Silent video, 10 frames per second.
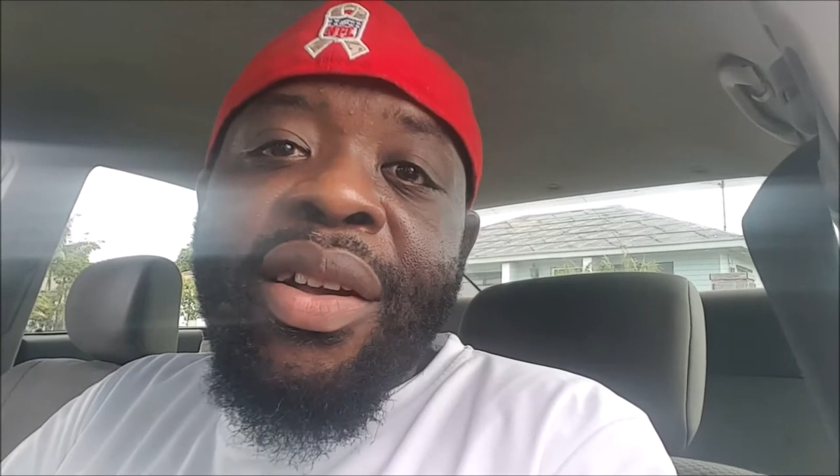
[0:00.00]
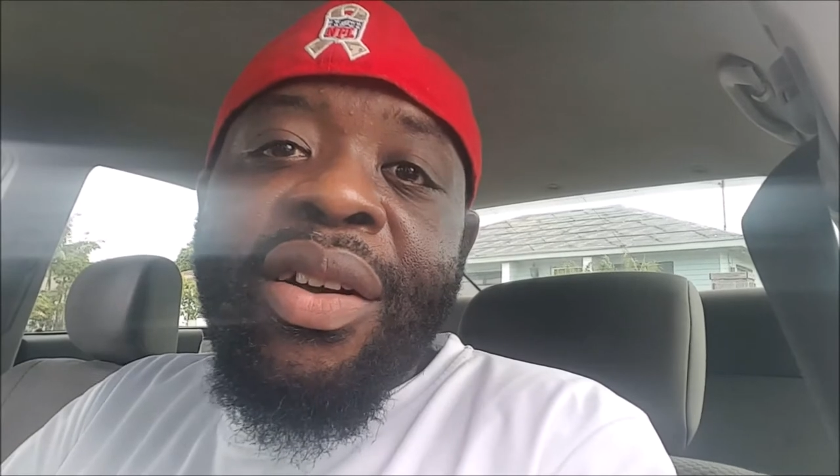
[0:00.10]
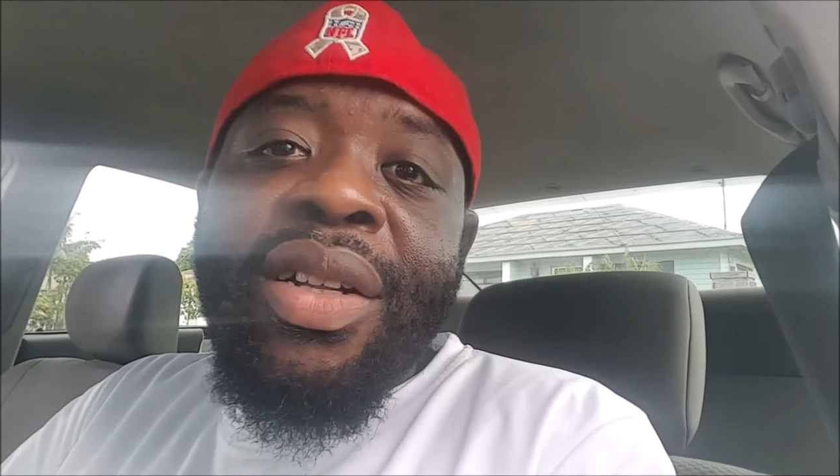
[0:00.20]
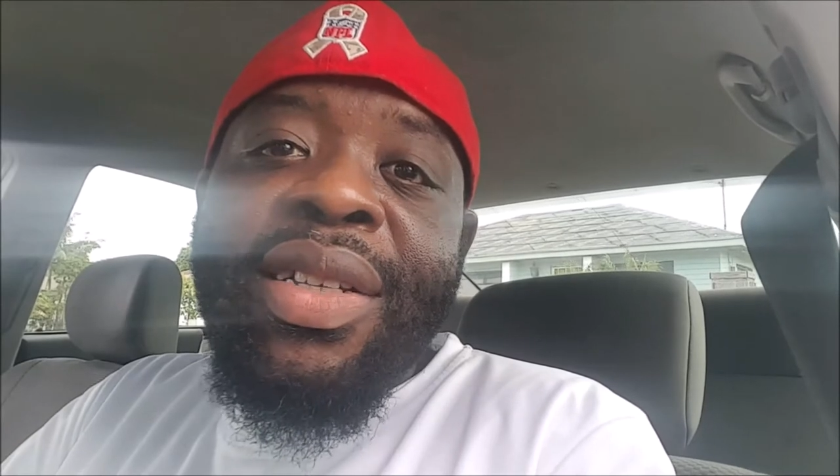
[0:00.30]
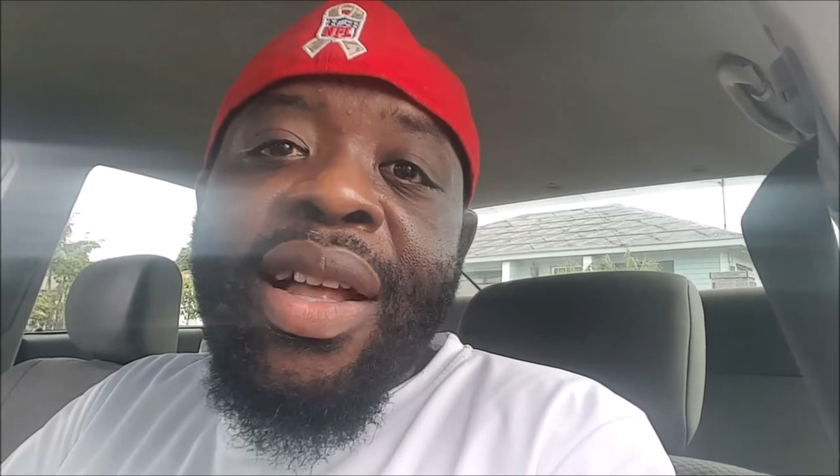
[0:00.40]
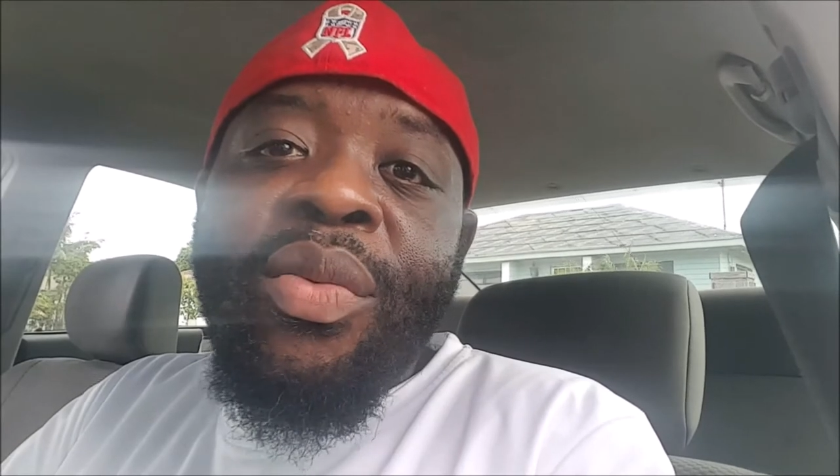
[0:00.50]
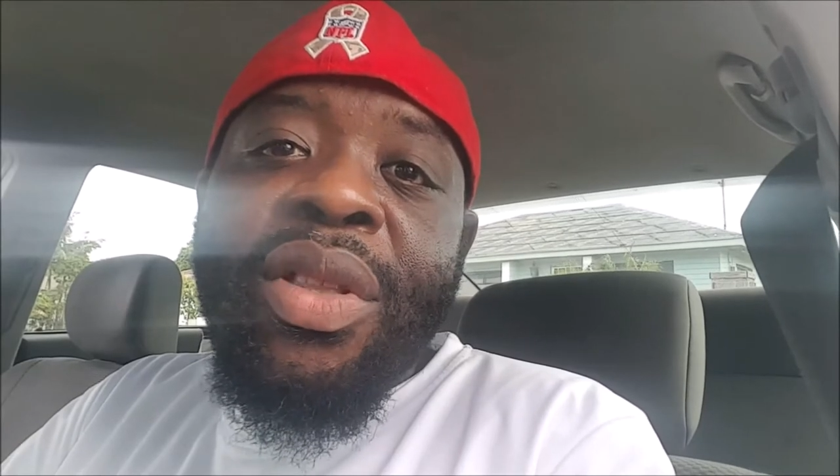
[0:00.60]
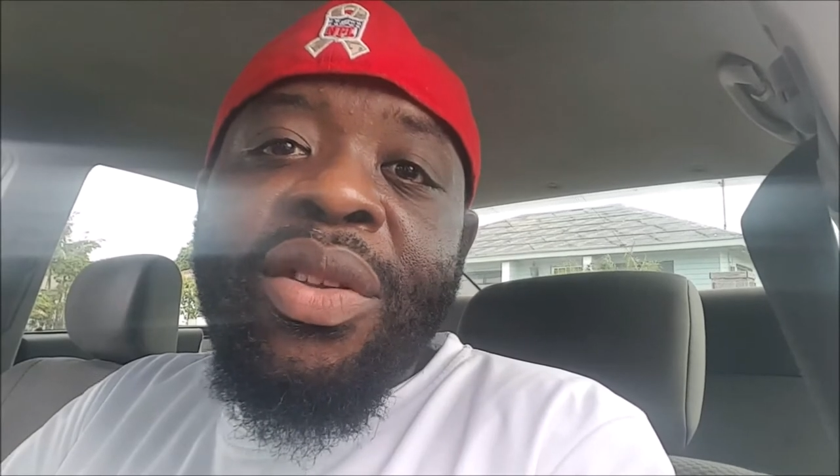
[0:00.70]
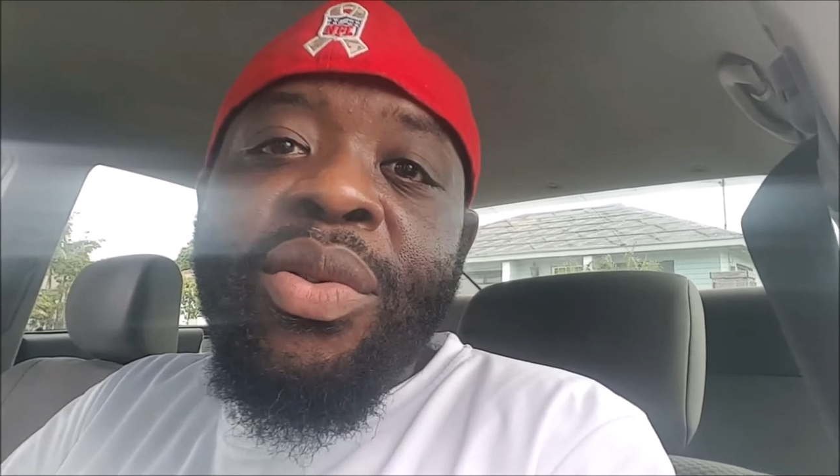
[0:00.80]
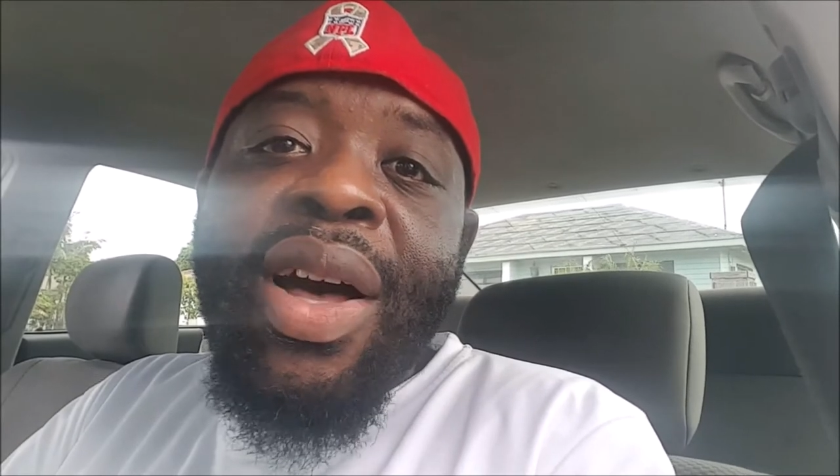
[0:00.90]
in contact
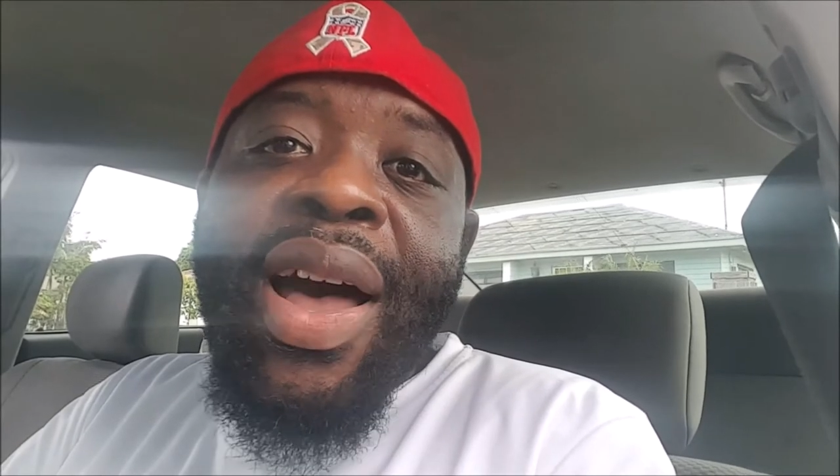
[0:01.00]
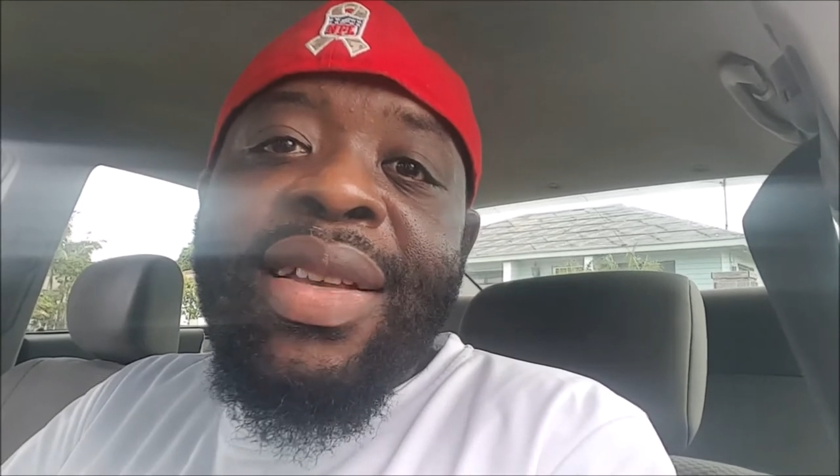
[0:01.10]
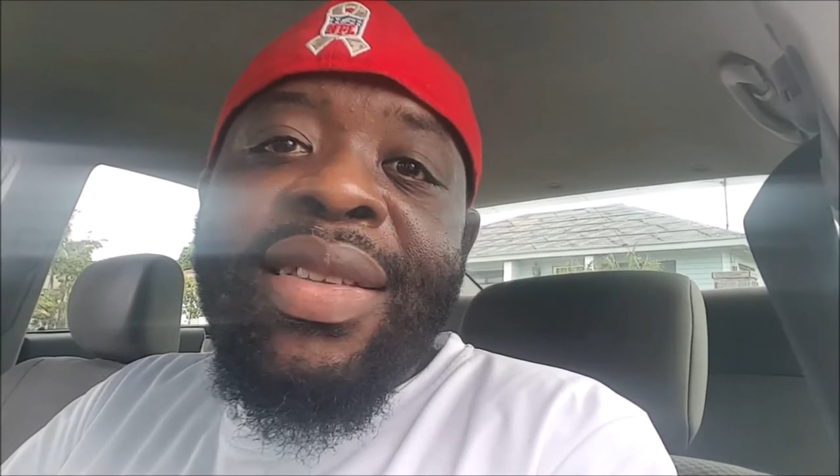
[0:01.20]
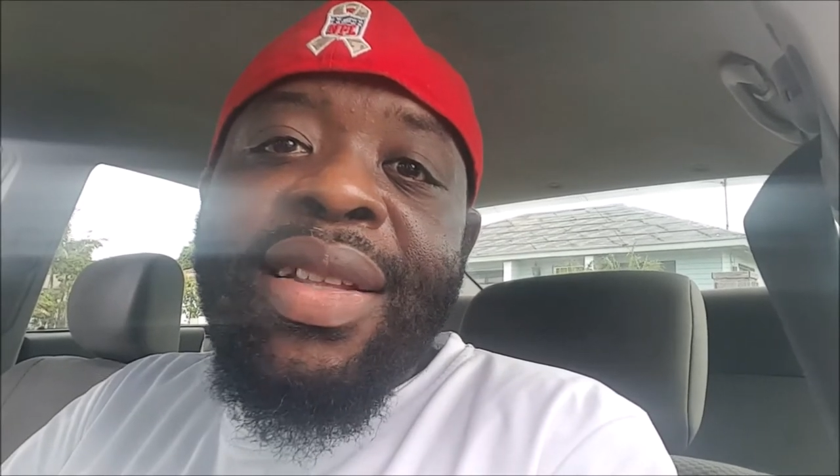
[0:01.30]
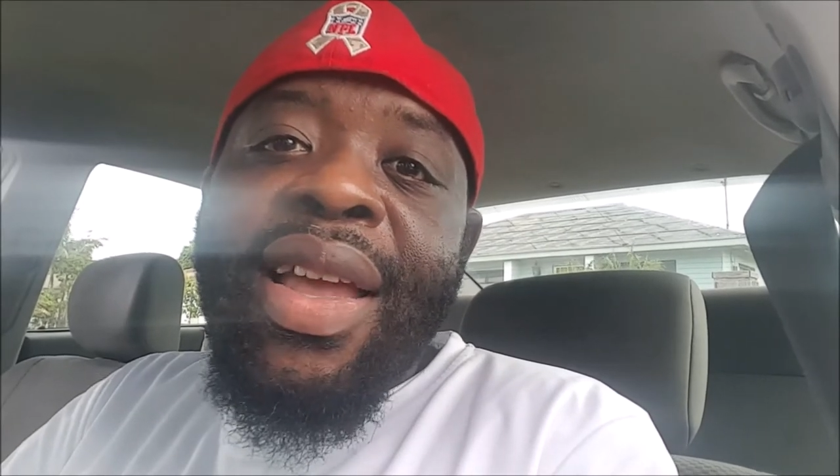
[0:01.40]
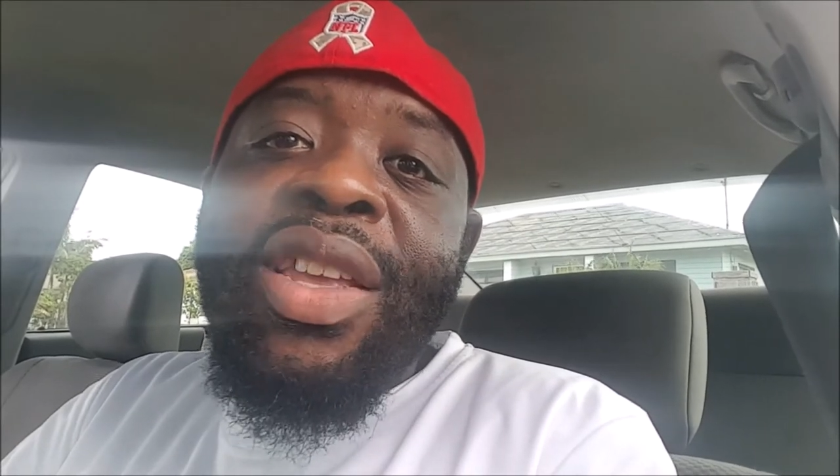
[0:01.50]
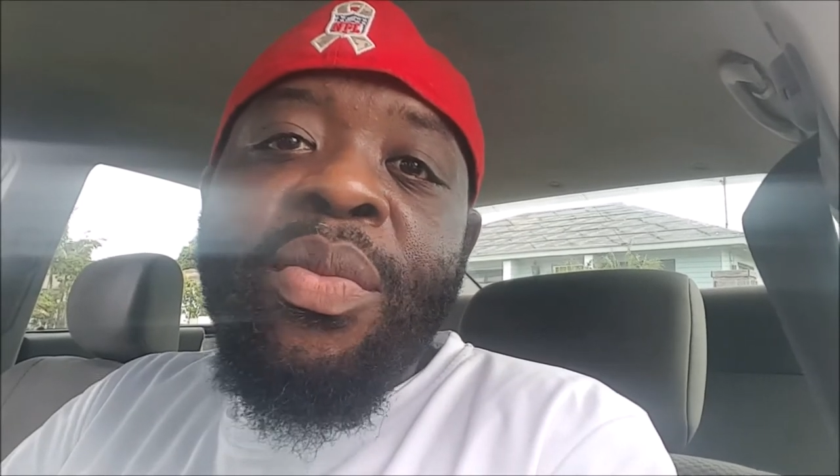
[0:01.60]
with you guys today.